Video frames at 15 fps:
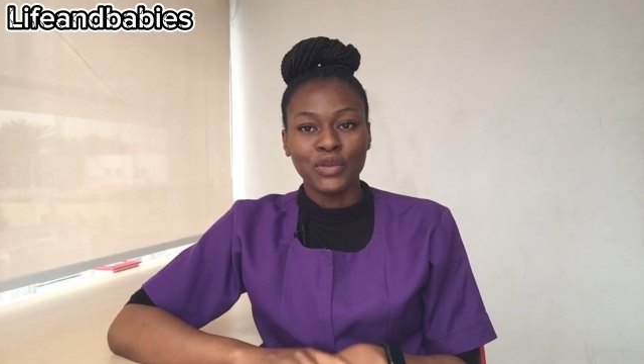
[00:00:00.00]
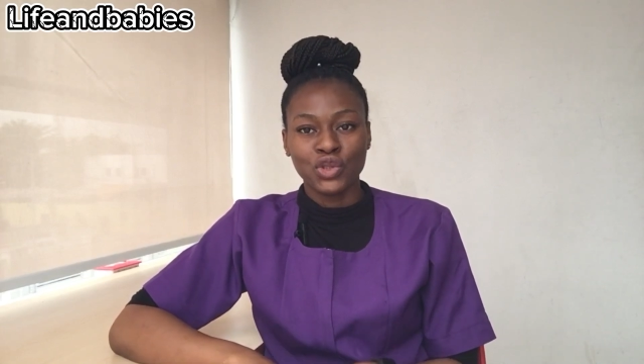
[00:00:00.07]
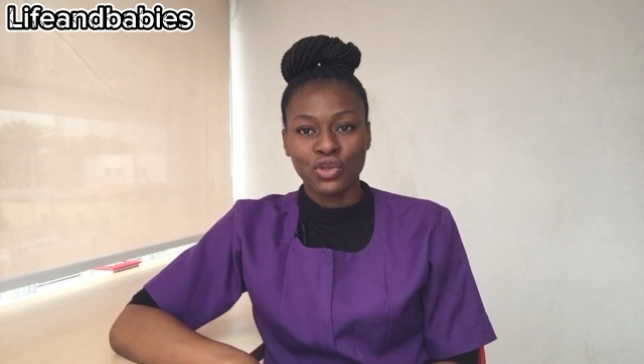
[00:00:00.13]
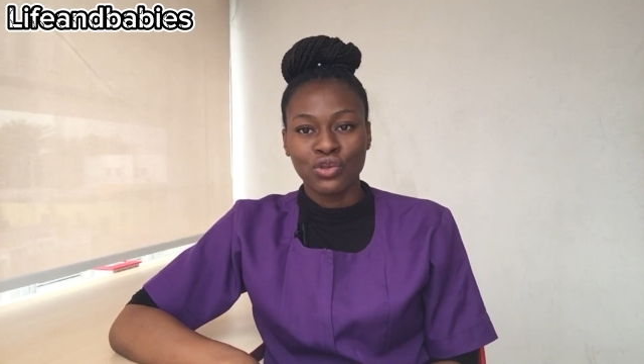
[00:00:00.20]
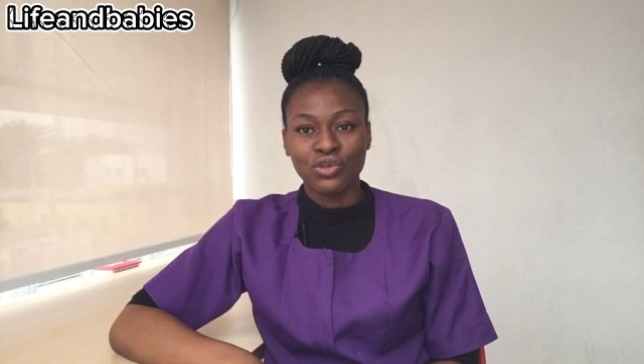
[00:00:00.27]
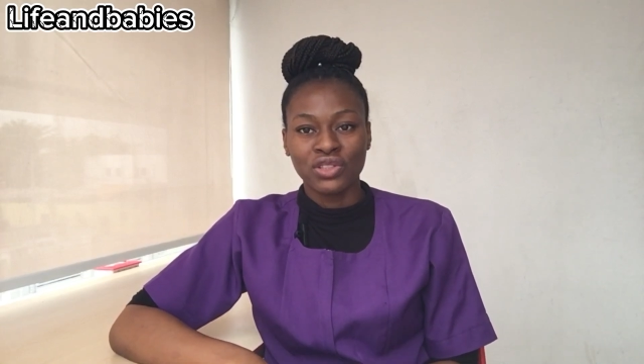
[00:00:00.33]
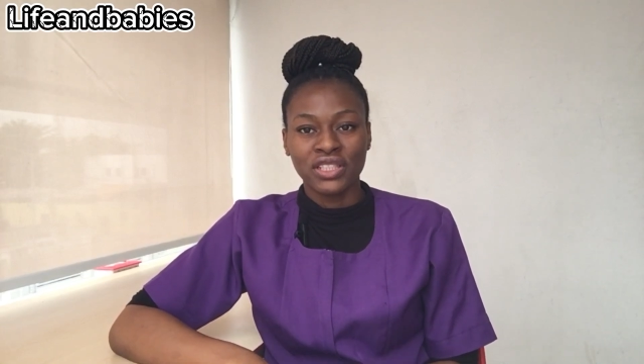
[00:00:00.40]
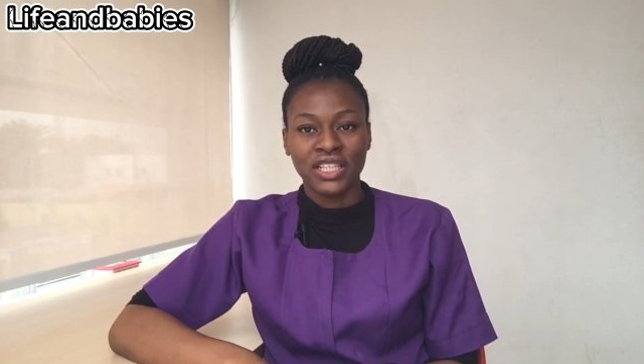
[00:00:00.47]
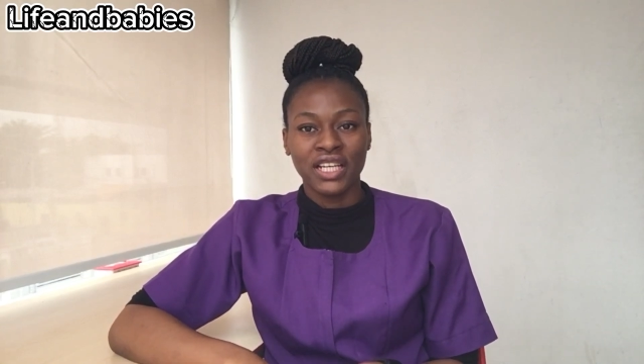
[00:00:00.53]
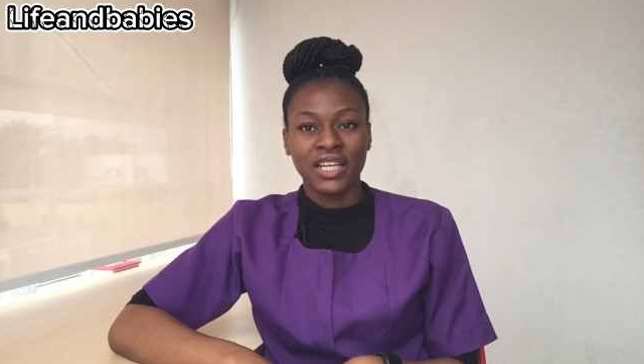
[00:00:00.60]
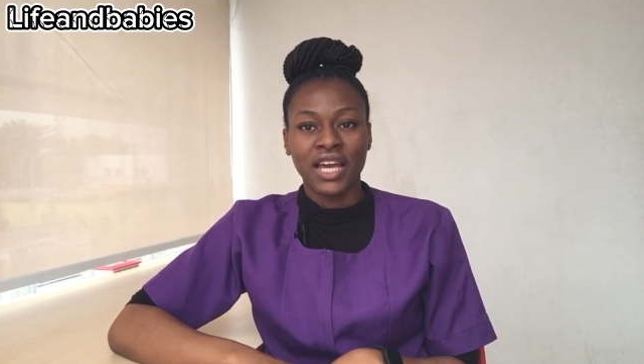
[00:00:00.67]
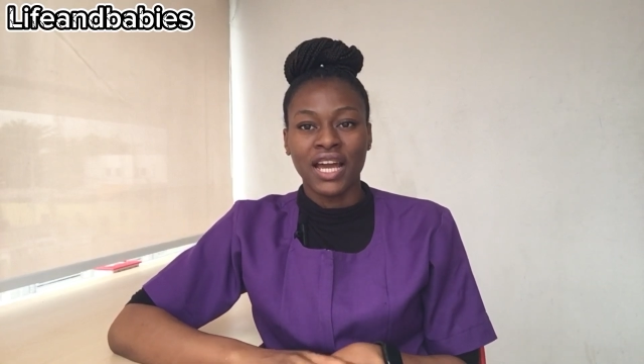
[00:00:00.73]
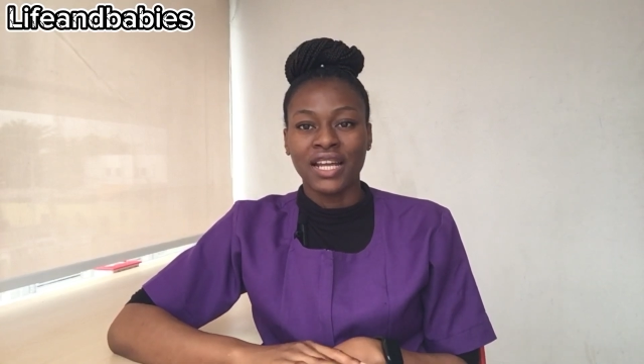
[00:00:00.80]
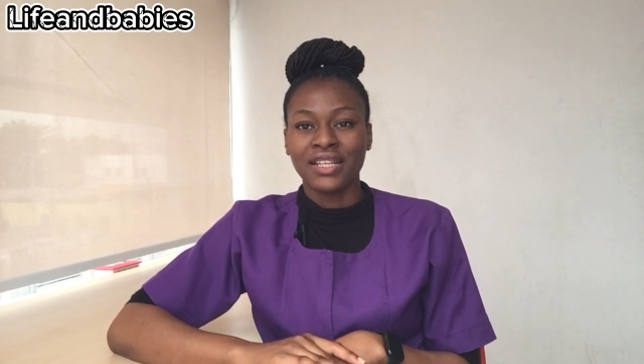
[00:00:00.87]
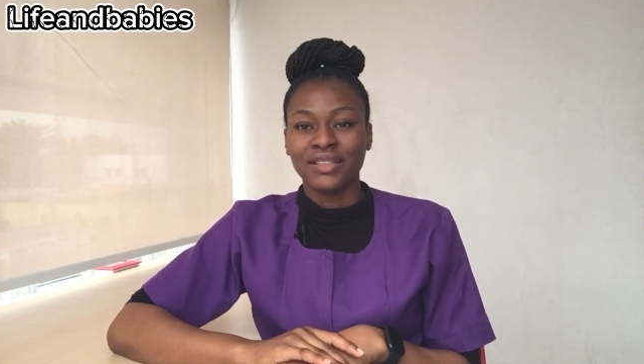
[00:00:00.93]
children
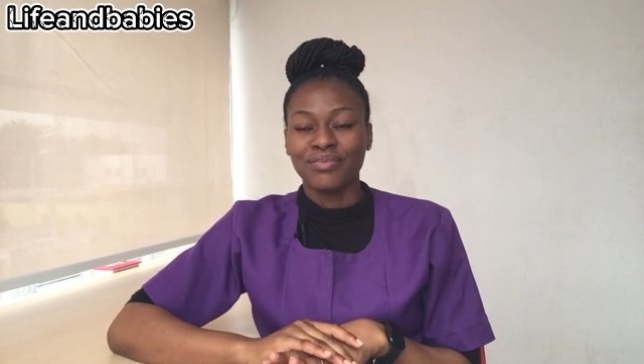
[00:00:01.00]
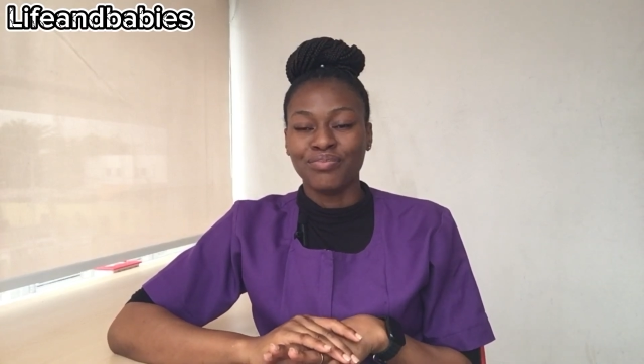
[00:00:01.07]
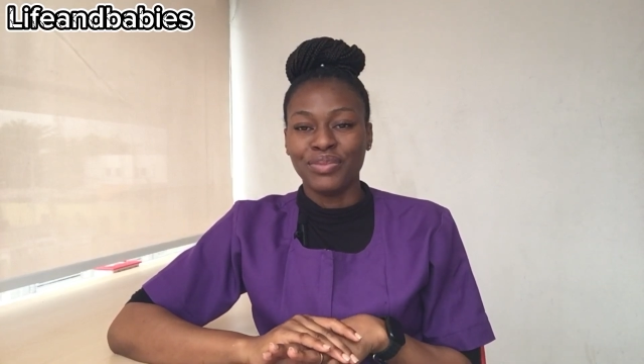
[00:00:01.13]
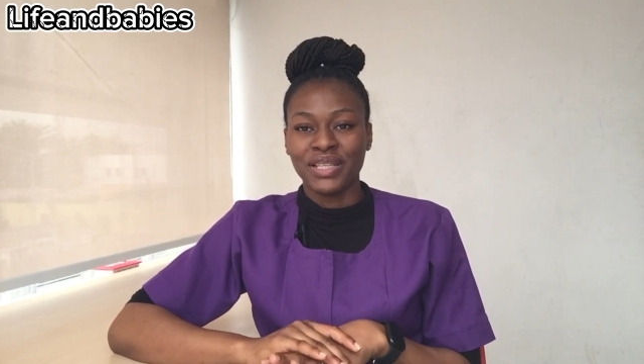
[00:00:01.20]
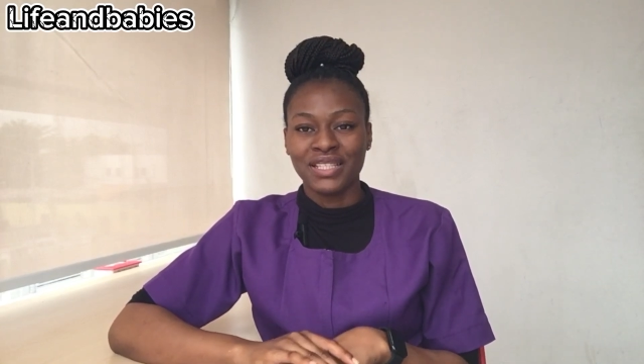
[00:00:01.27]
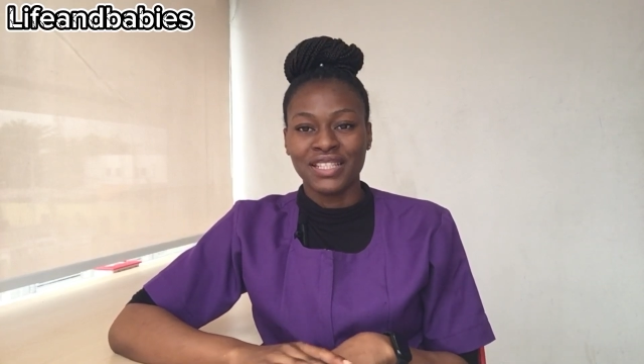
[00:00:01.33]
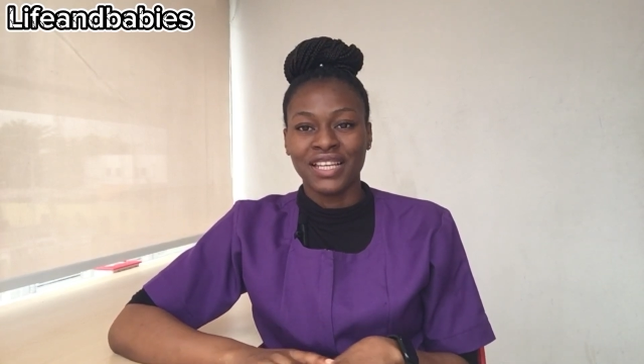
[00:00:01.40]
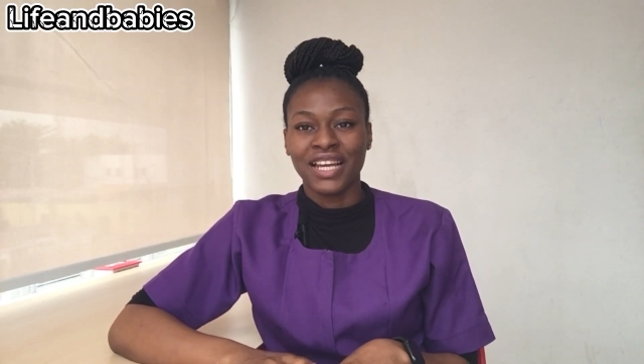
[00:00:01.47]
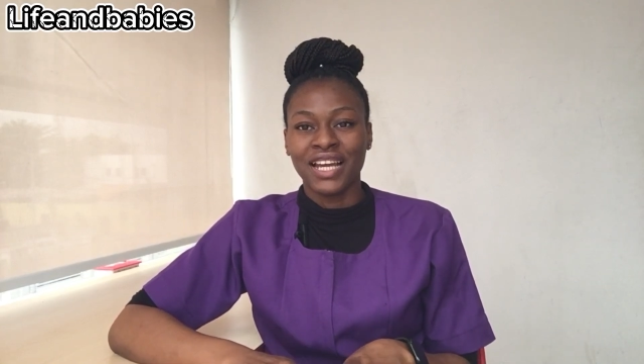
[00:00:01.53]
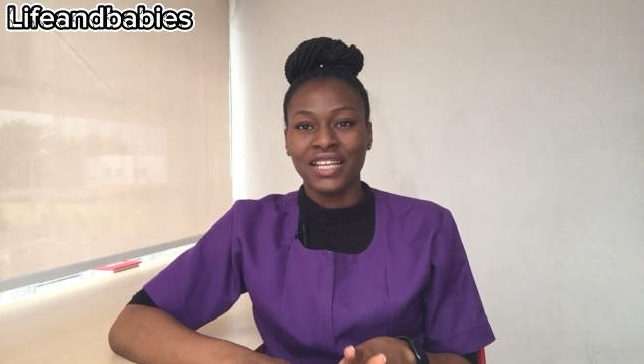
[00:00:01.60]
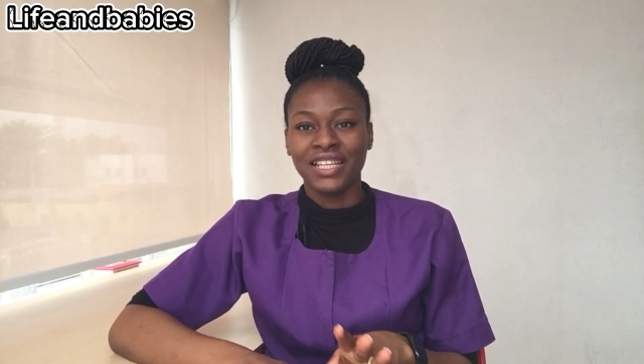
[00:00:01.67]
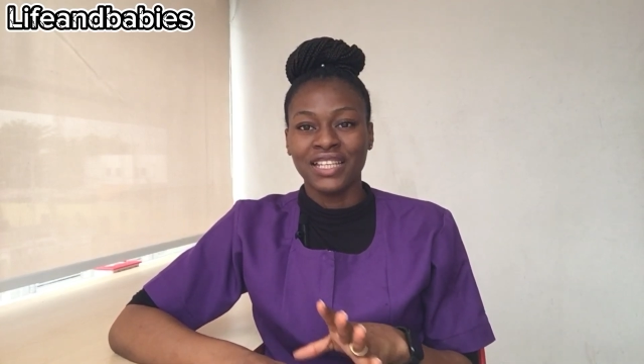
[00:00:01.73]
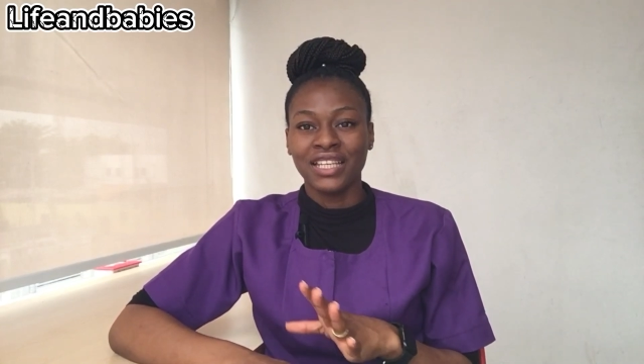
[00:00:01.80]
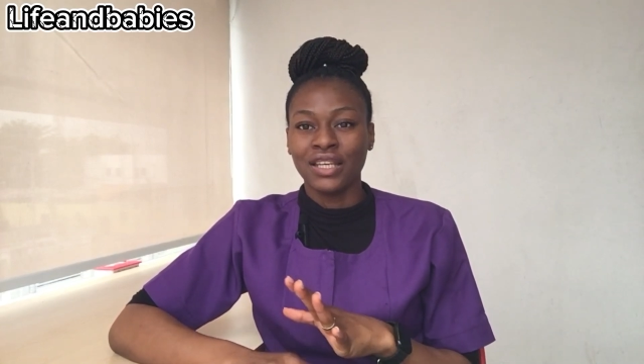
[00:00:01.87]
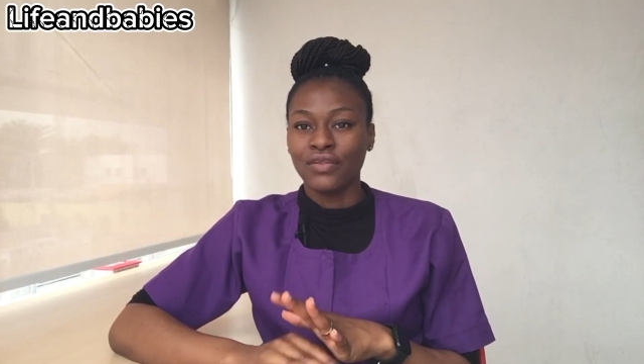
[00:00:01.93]
and
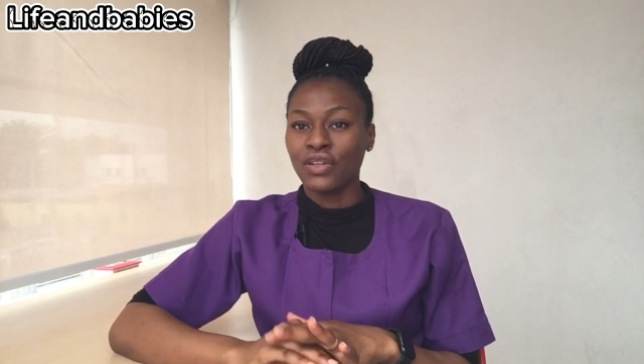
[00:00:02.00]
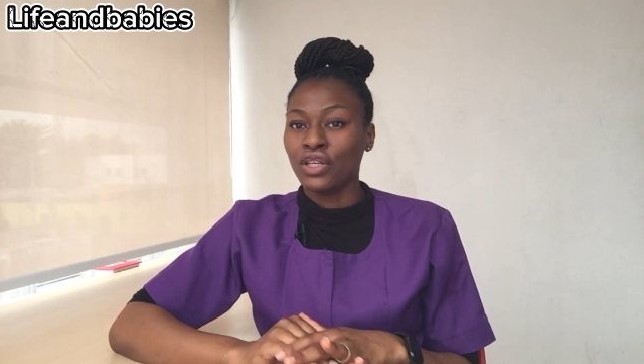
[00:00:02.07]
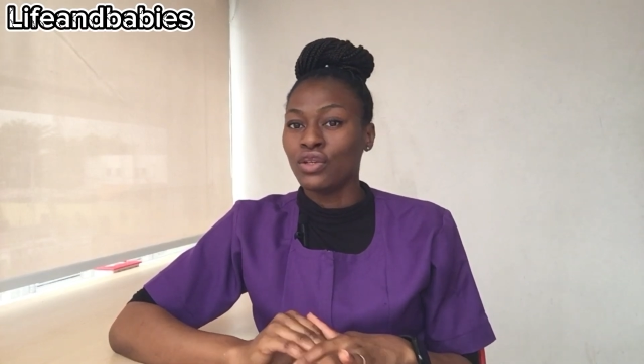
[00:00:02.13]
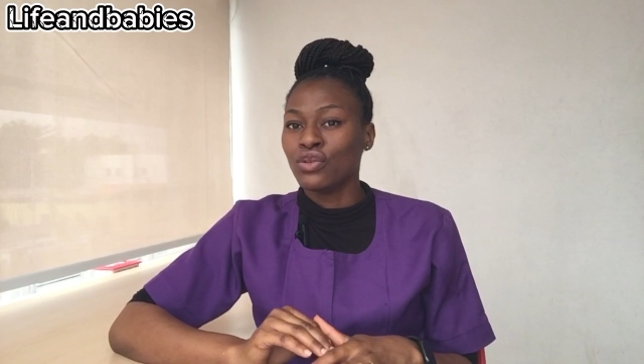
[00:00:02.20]
basically giving